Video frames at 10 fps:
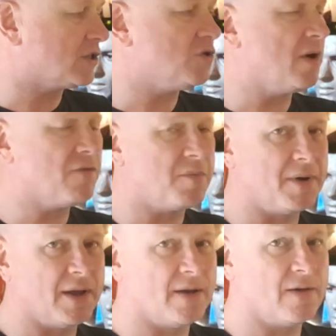I do have a
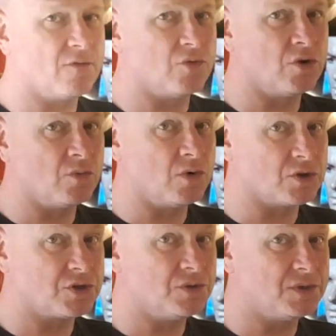pair of World War
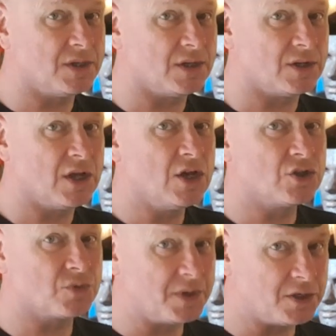II dated
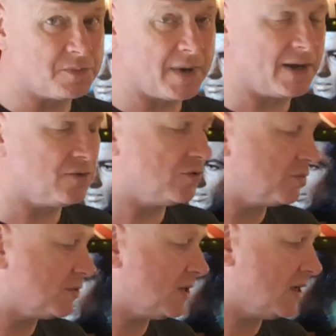Swedish binos
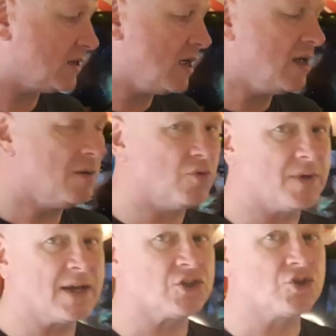upstairs, but
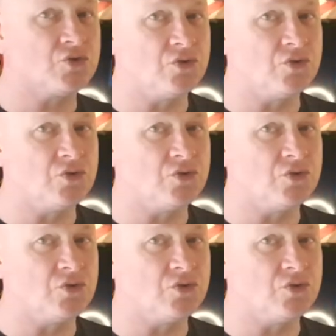they are so